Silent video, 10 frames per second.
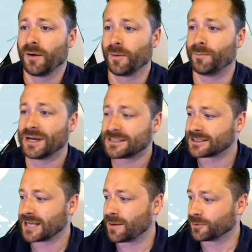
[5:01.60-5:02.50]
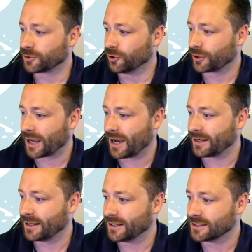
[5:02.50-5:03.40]
best example to look
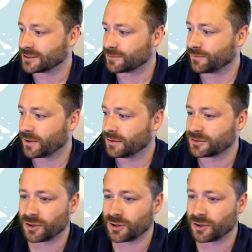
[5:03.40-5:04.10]
at is, so